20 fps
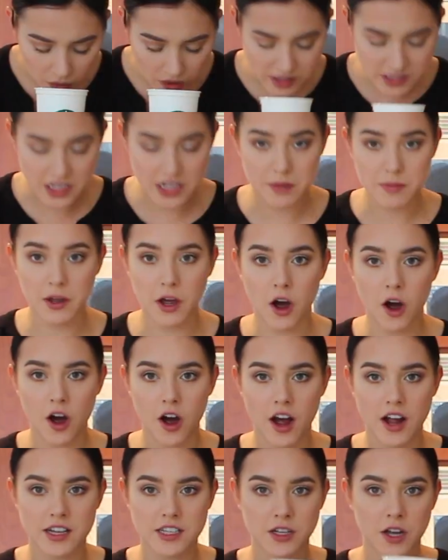It's gonna be
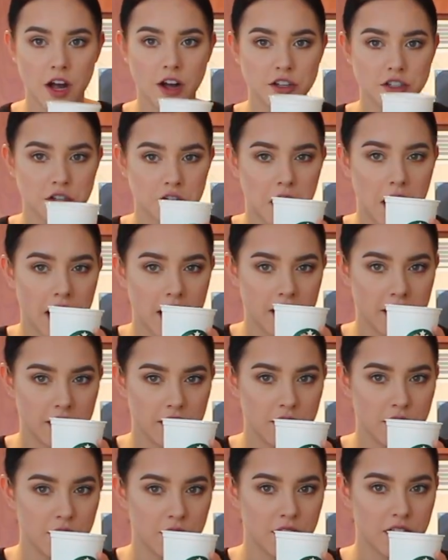hot, so I'll try it
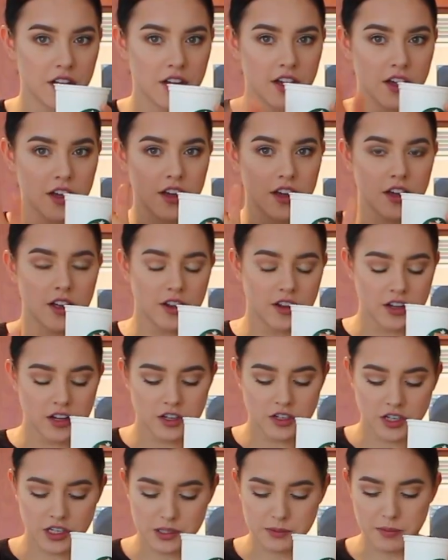out.
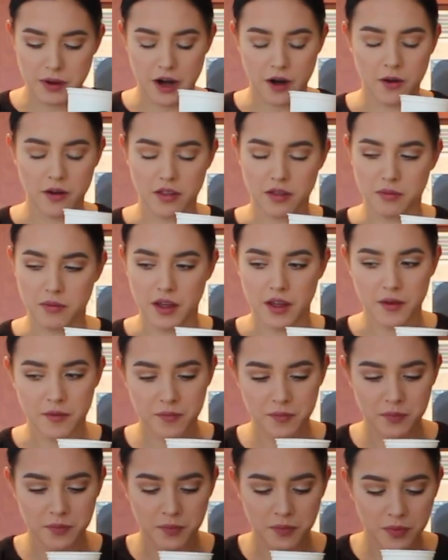Just bear with me.
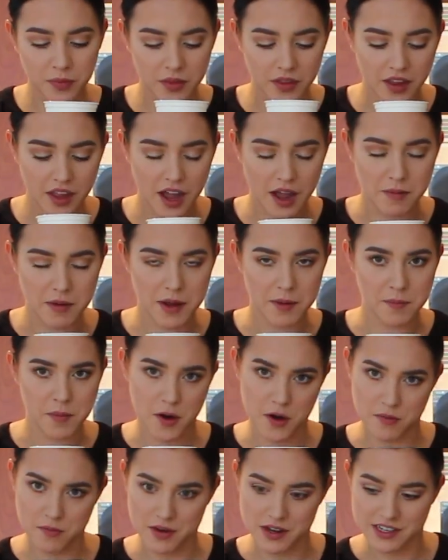I might
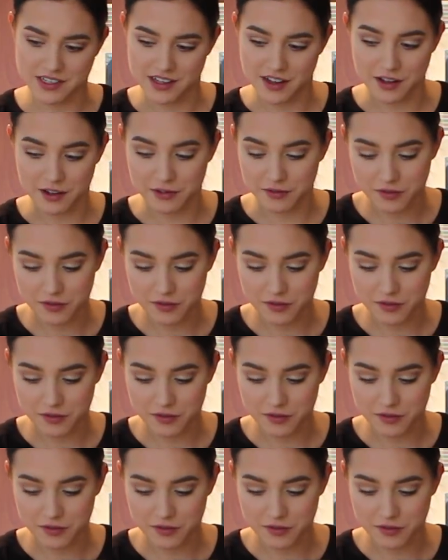burn myself.